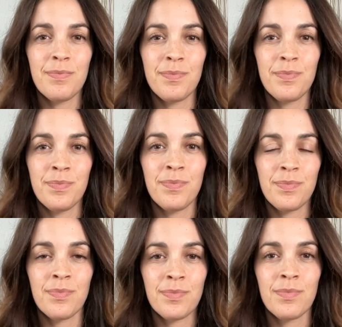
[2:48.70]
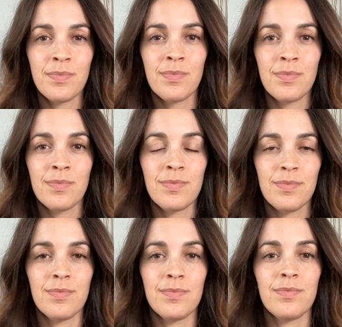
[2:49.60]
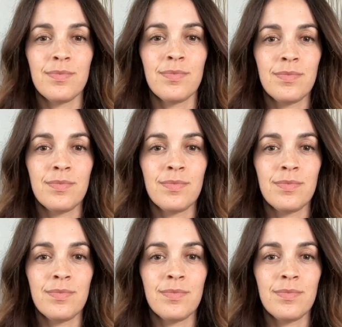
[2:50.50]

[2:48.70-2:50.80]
Nothing is said.